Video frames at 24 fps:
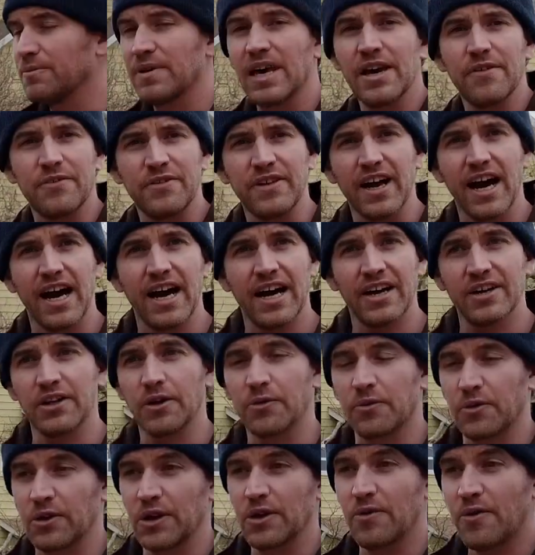If not, and
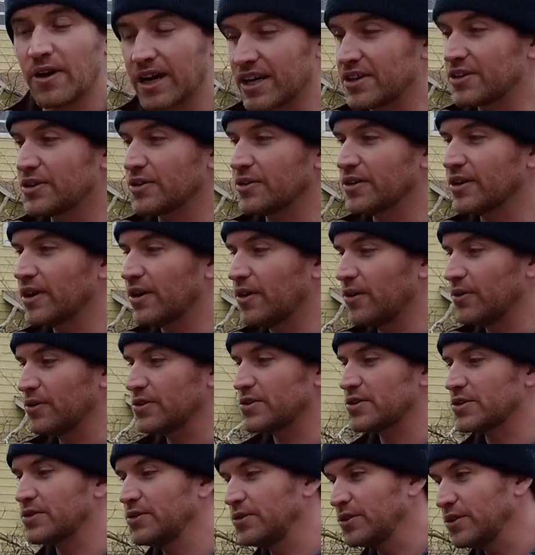you really want to do it old
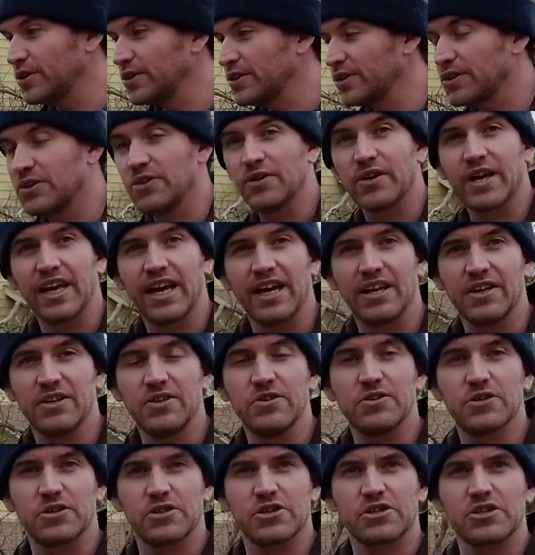school, you can
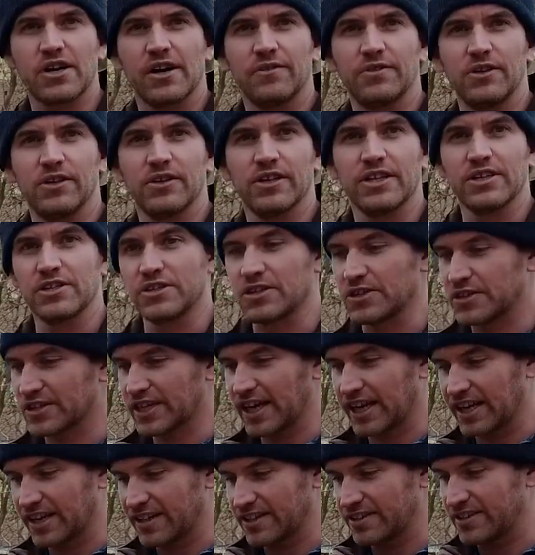use a shovel and just
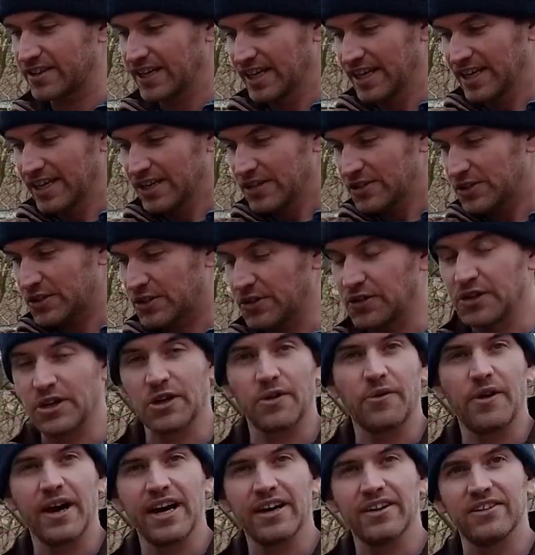kind of scoot
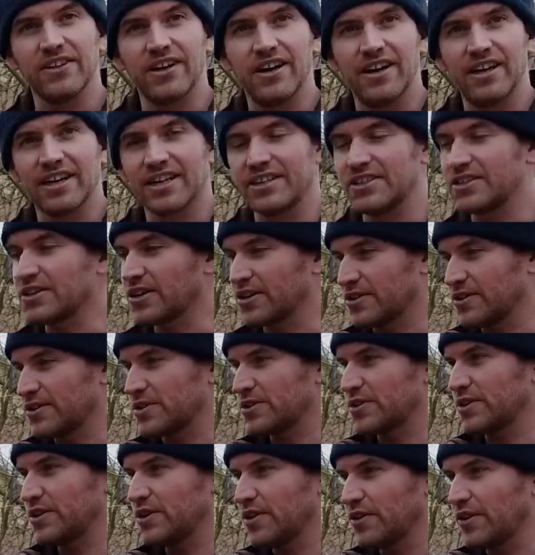your way along and turn the
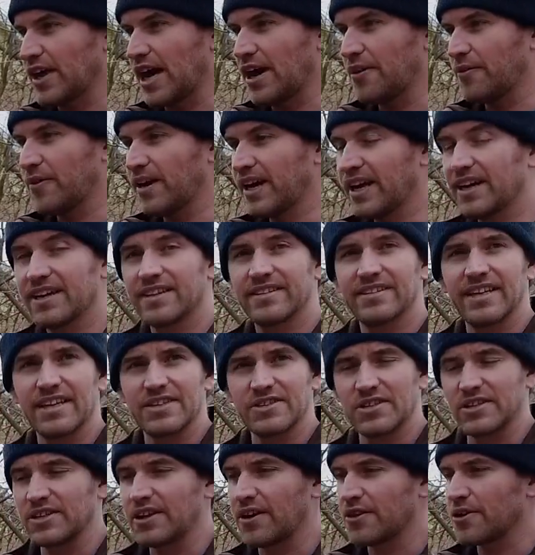soil that way.
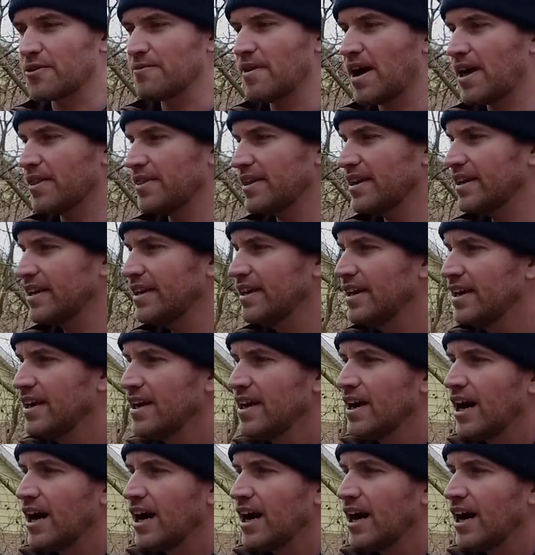That's another method.